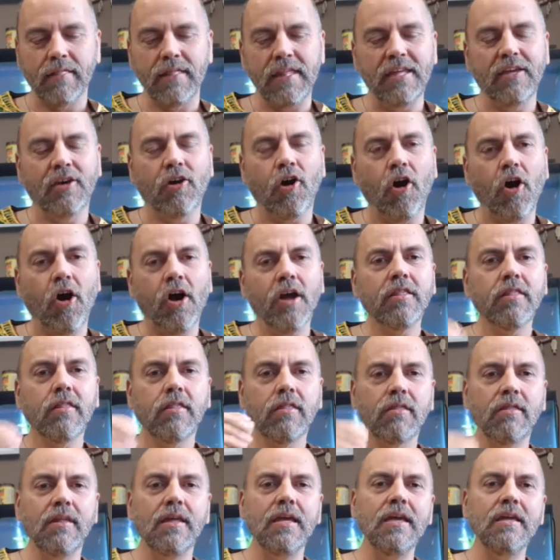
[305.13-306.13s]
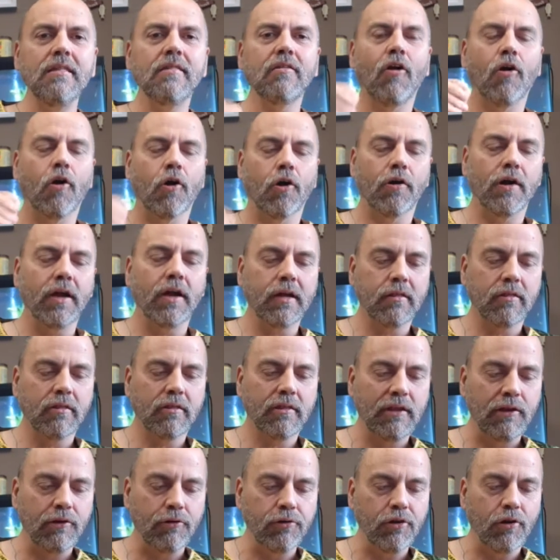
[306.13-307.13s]
See, God sees our
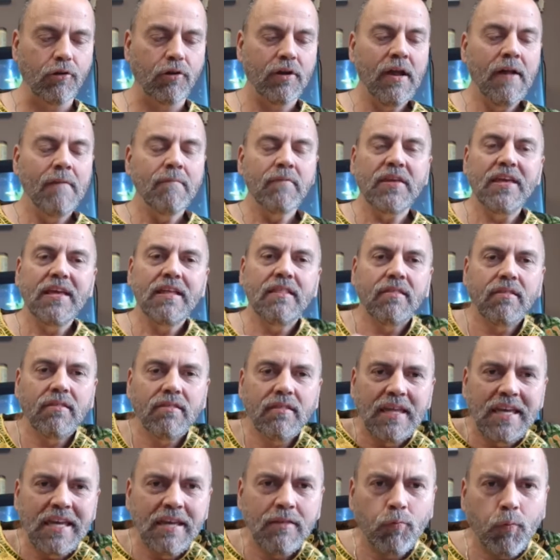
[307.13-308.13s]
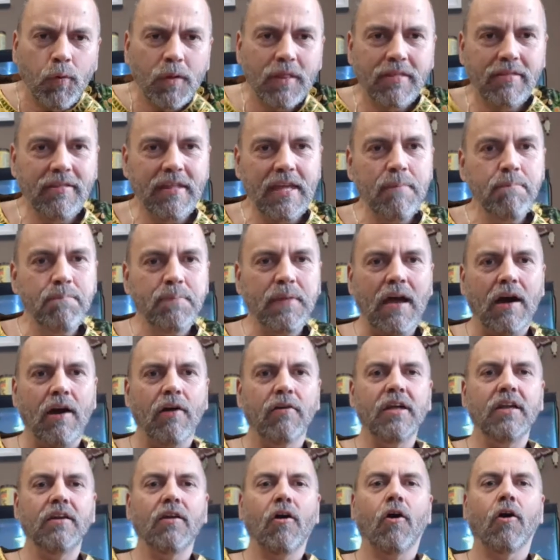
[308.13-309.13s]
exterior. He sees what's deep
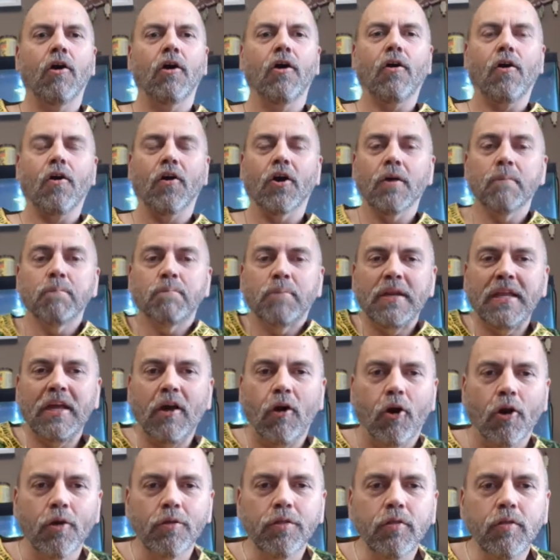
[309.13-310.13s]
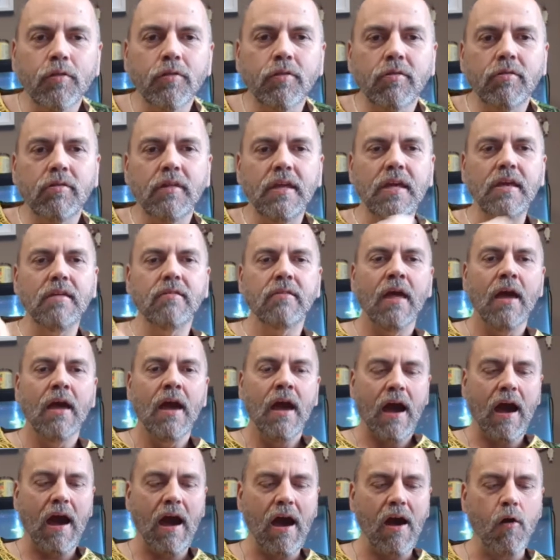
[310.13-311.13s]
down in our heart, but He also sees
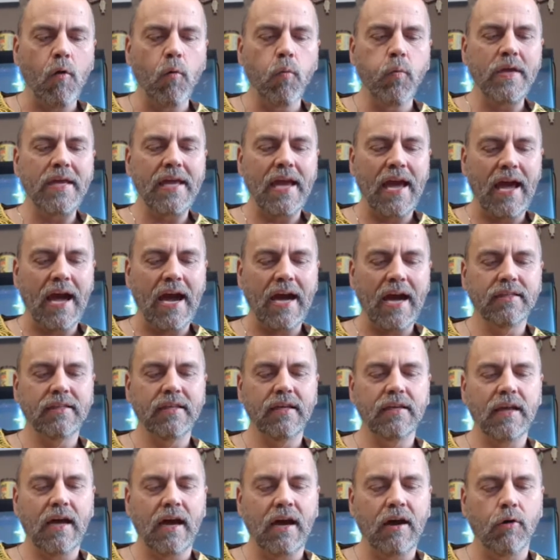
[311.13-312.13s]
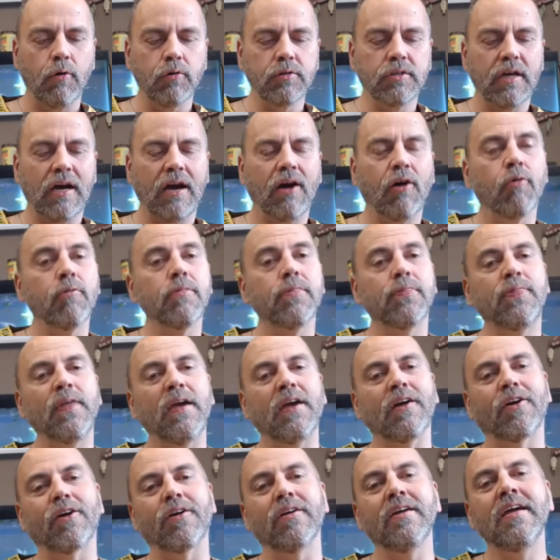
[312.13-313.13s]
how we acted out out
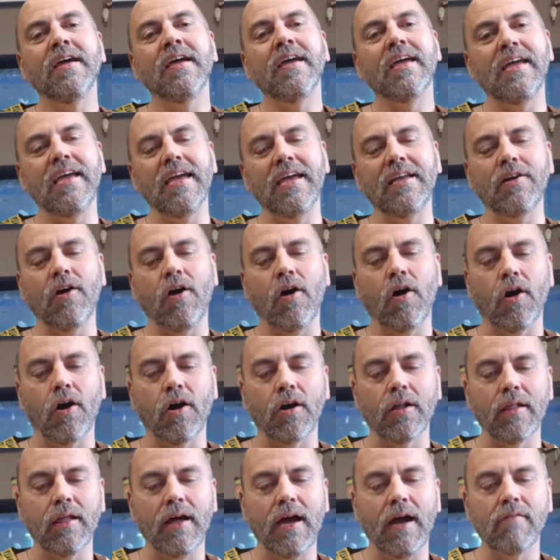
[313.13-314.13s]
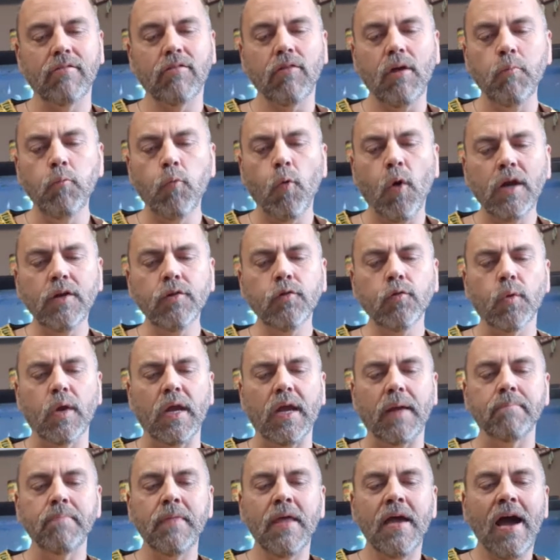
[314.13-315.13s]
there in our lives. I'm
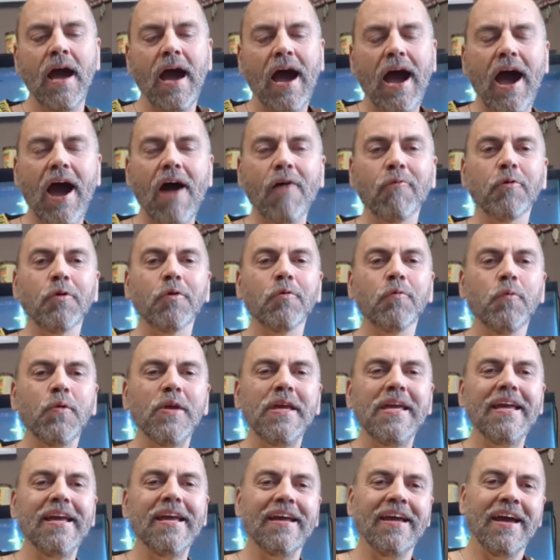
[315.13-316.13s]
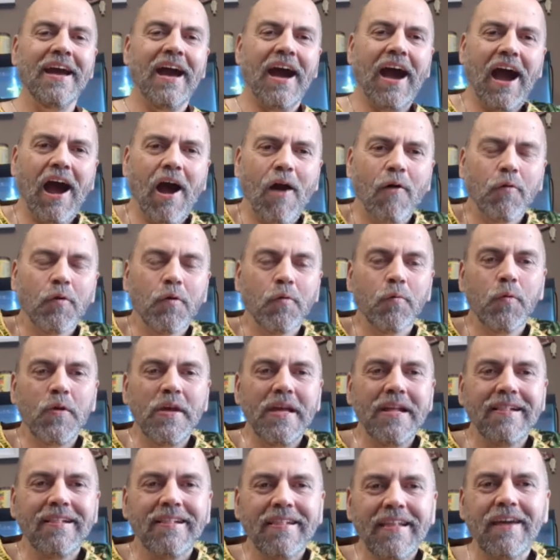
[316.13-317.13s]
wondering how are we how are
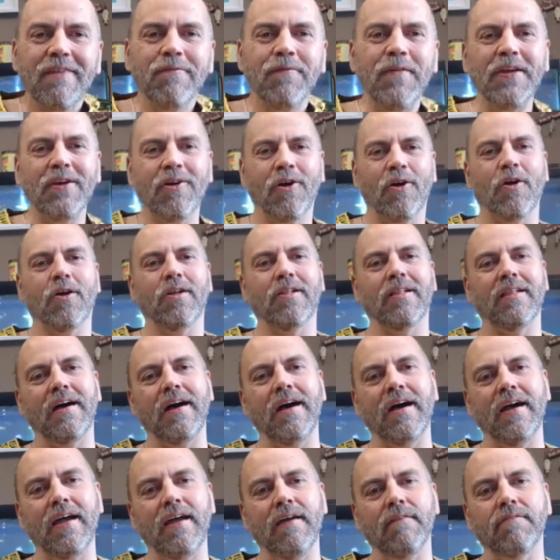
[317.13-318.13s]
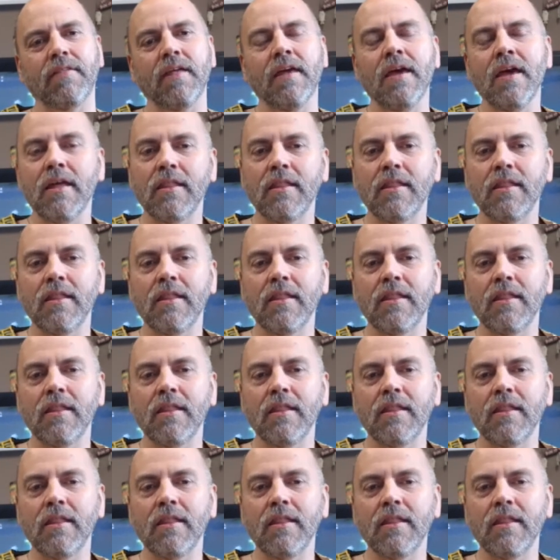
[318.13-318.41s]
we living our lives?